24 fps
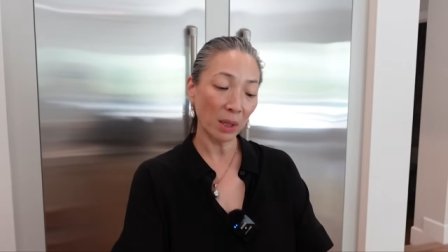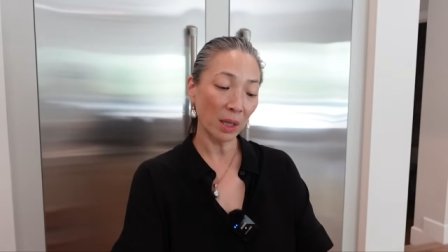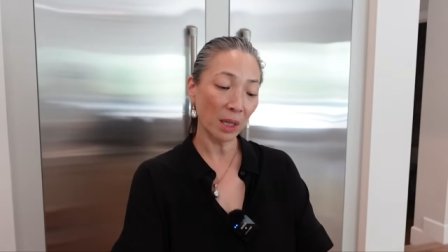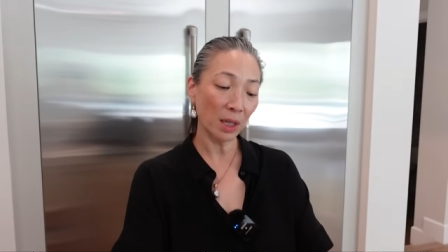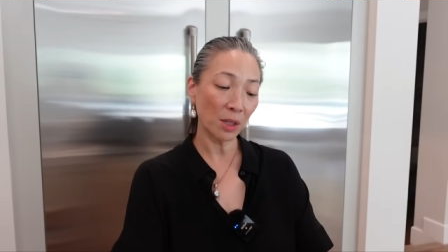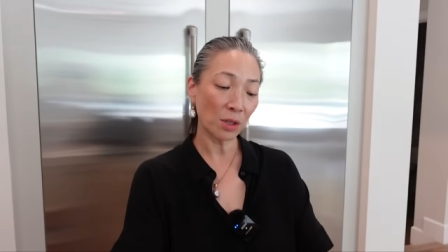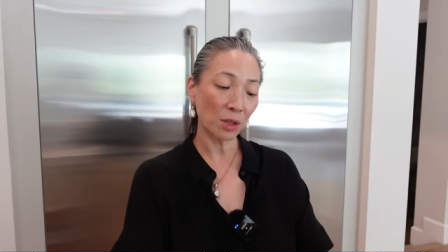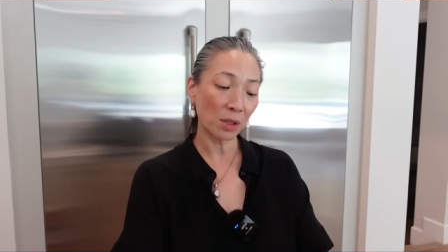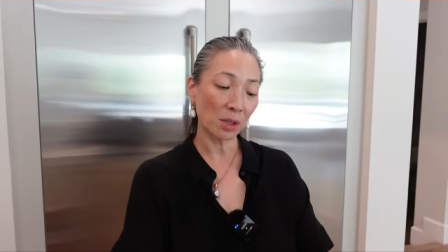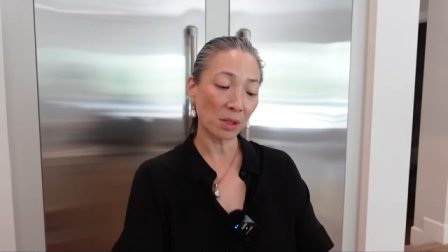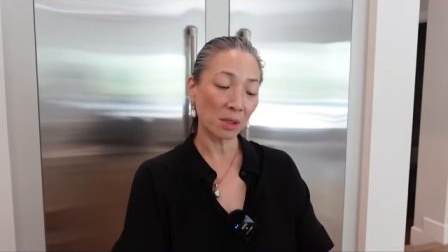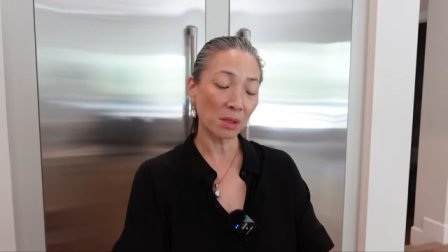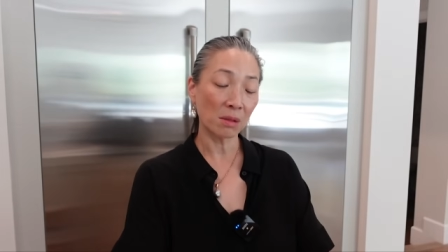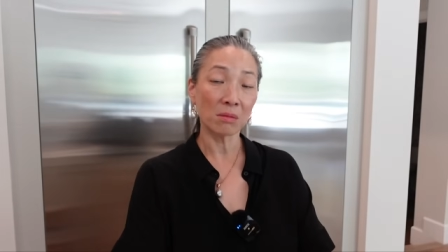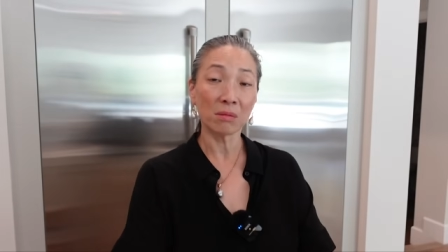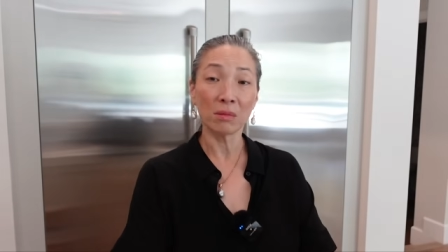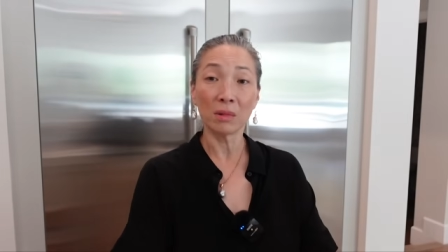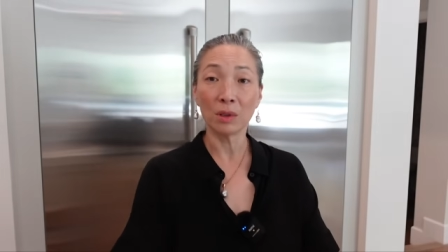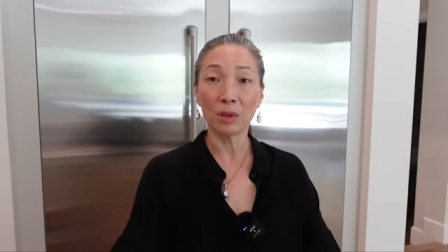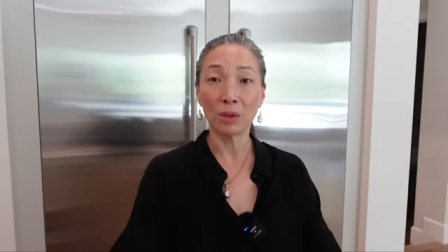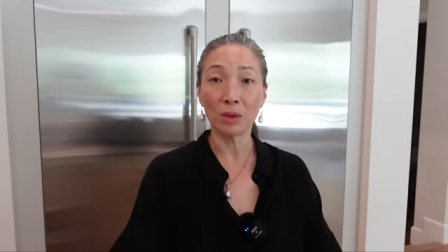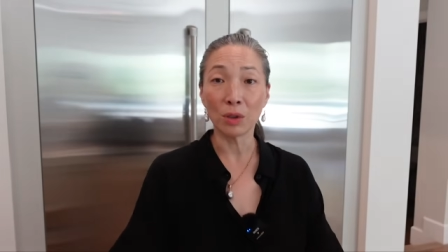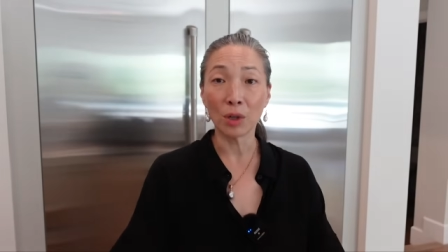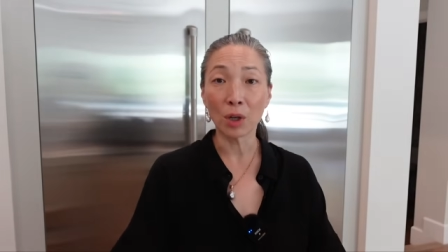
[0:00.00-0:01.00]
they just
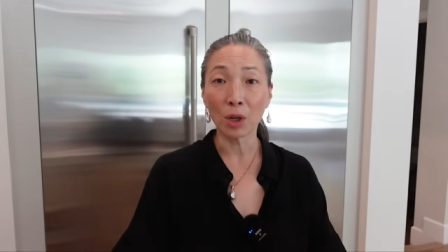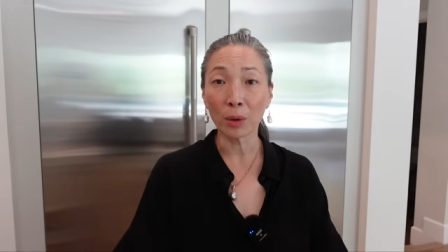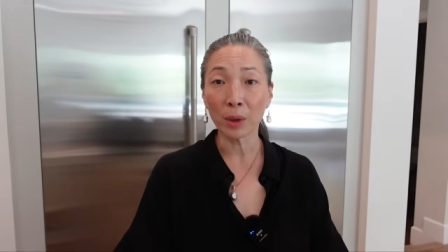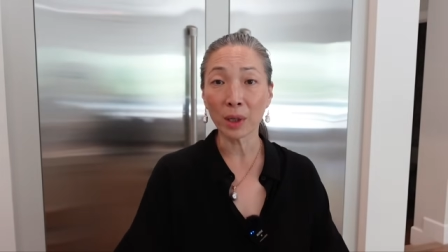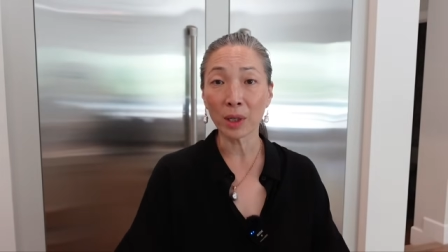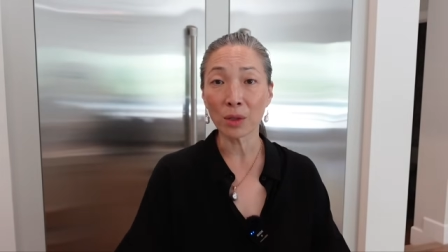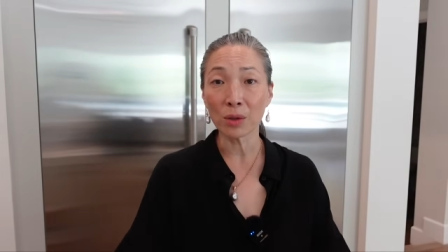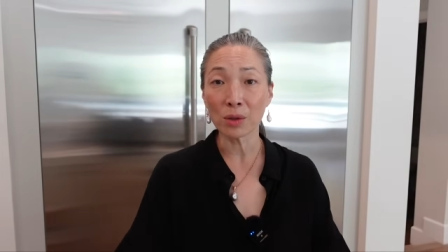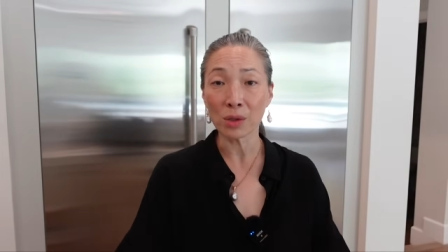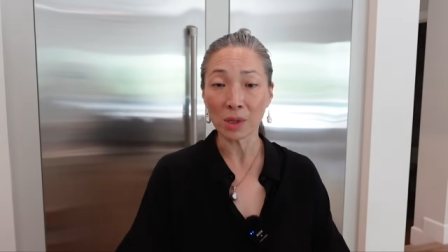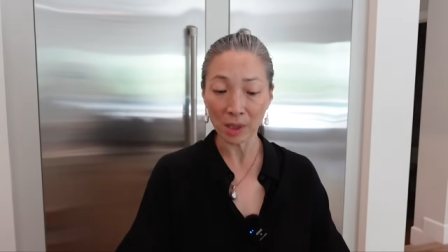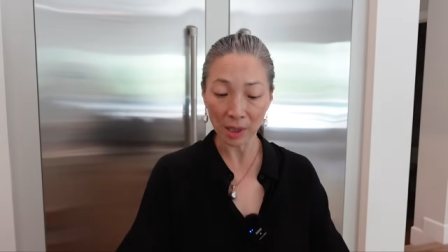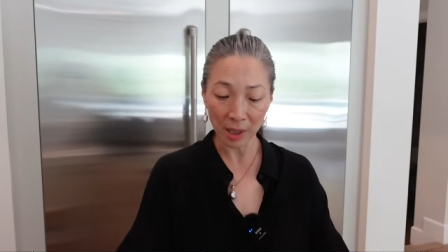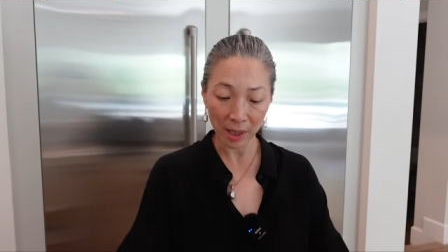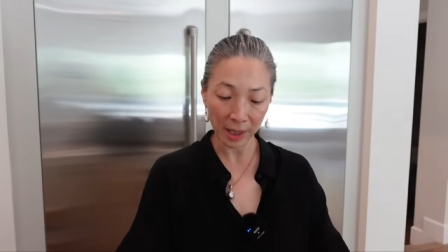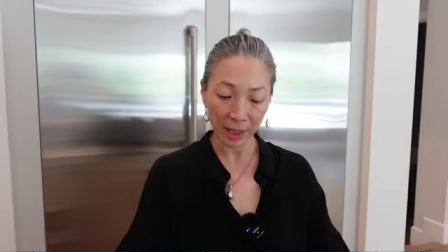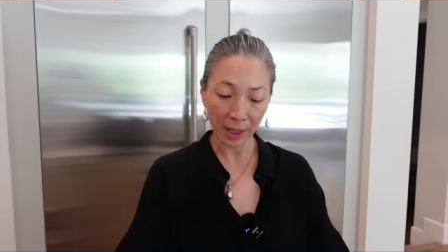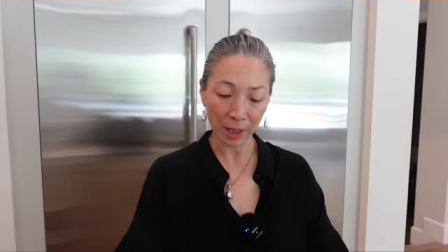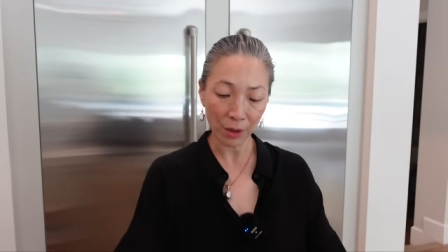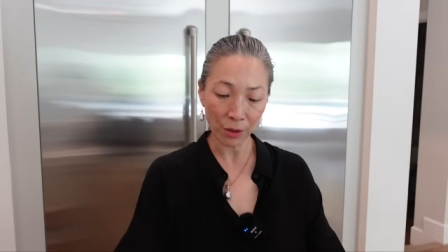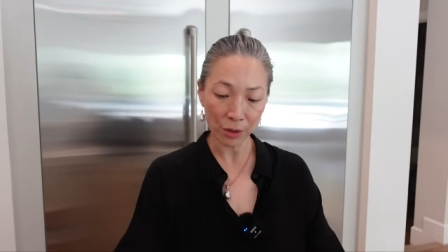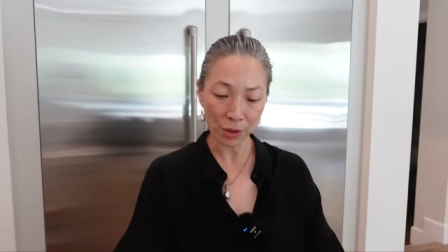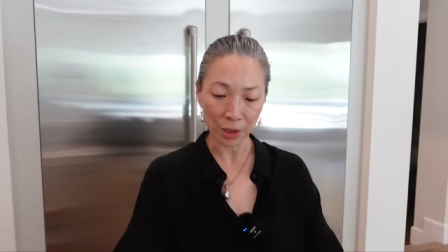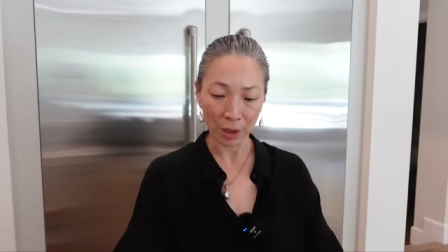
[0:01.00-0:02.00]
no, I use a lot of
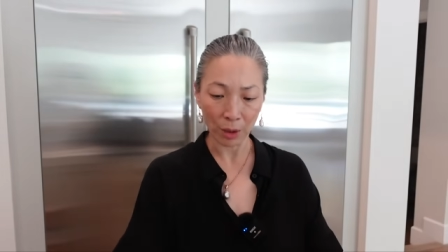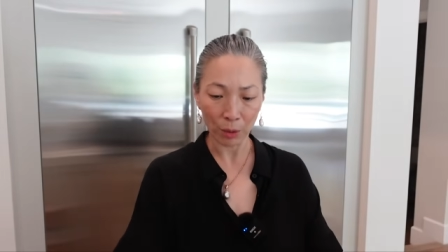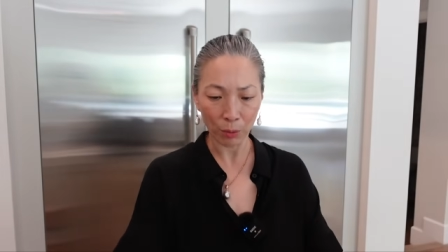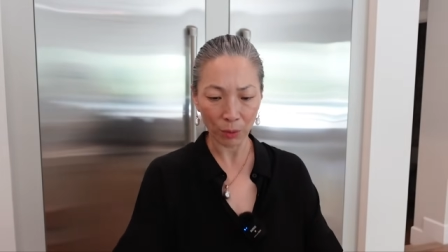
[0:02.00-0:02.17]
hair gel.